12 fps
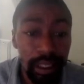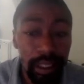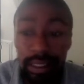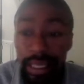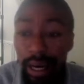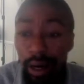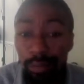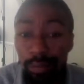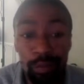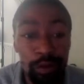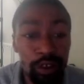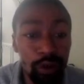Now,
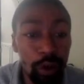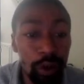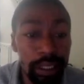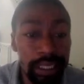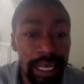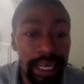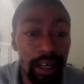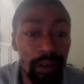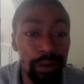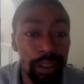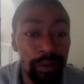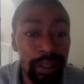scrolling
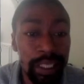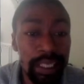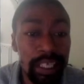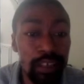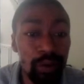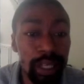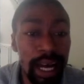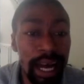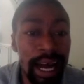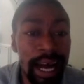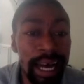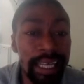down, when it says, when
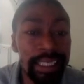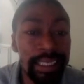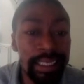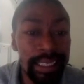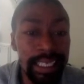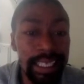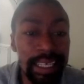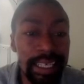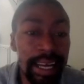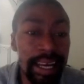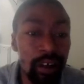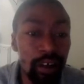
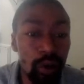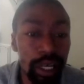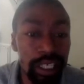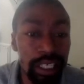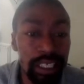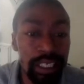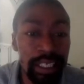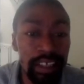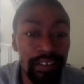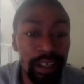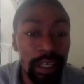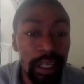ITK questions if
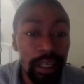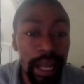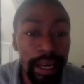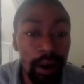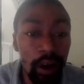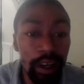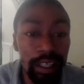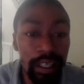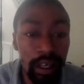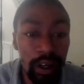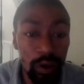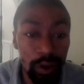lighthearted and
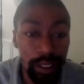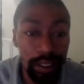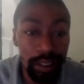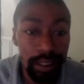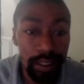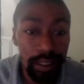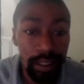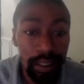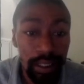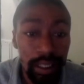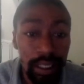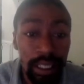Owens,
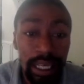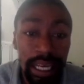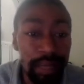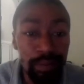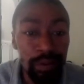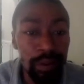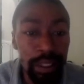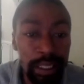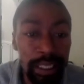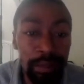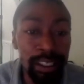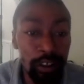and it
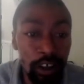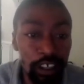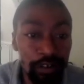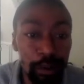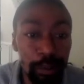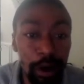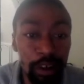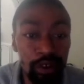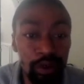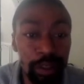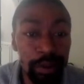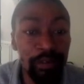says about the controversial remarks
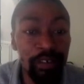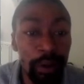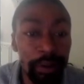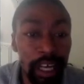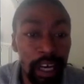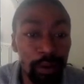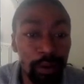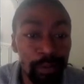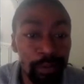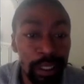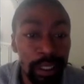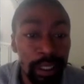criticism involving everyone
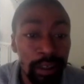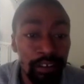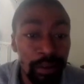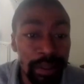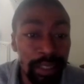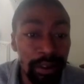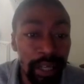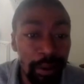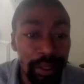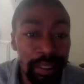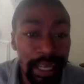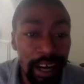from Senator Harry
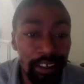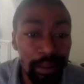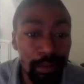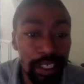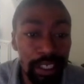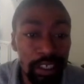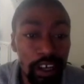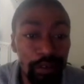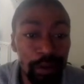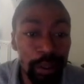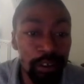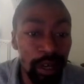Styles to Michigan
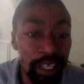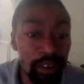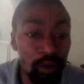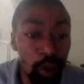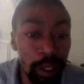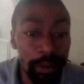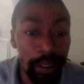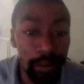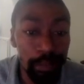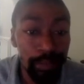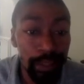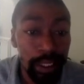Governor Gretchen Whitmer
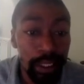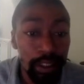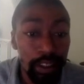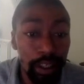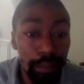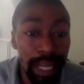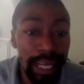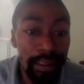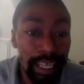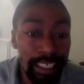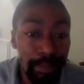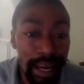to the Black
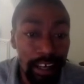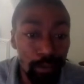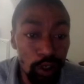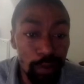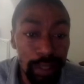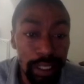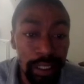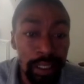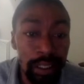Lives Matter movement,